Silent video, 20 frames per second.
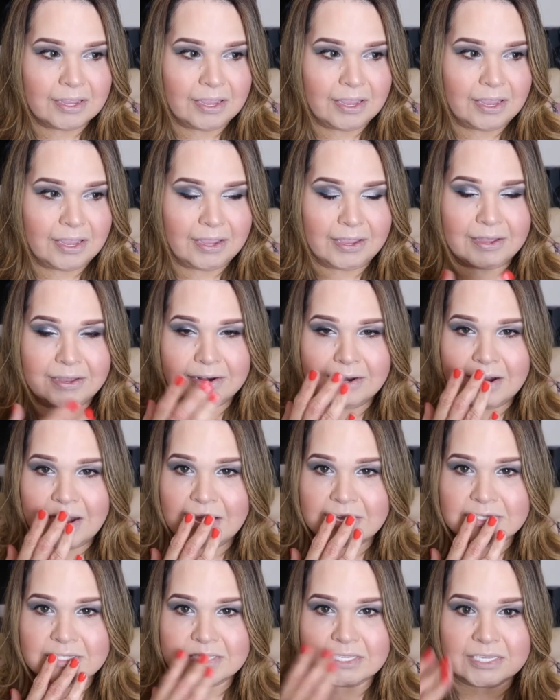and it
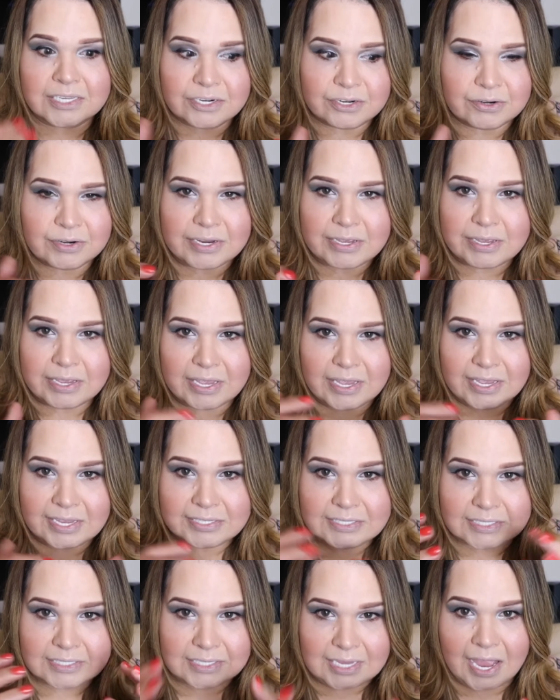has glitter
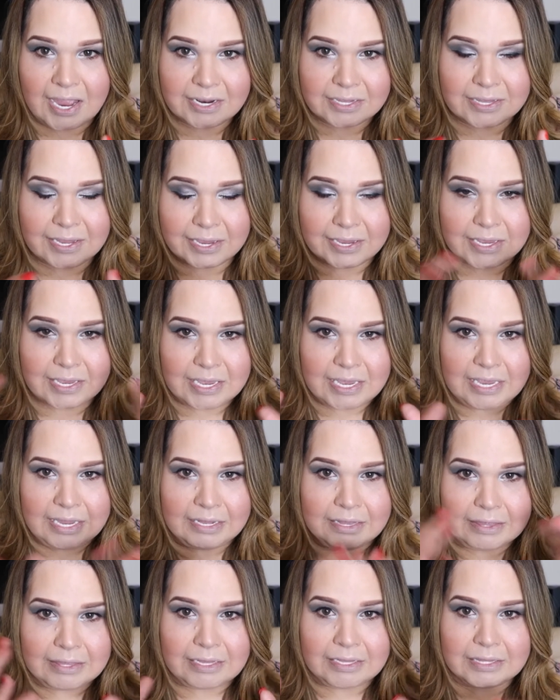inside like
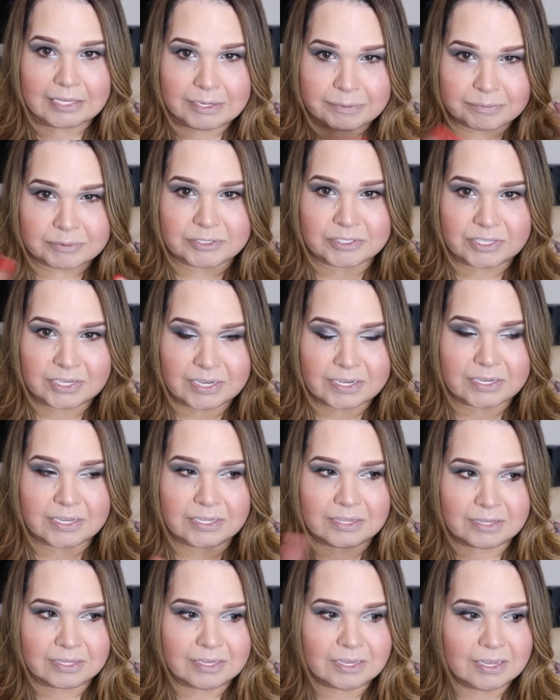in the lipstick
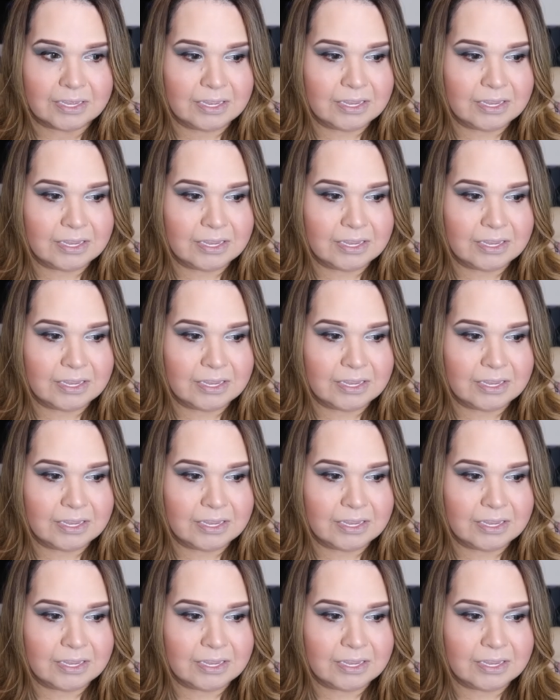and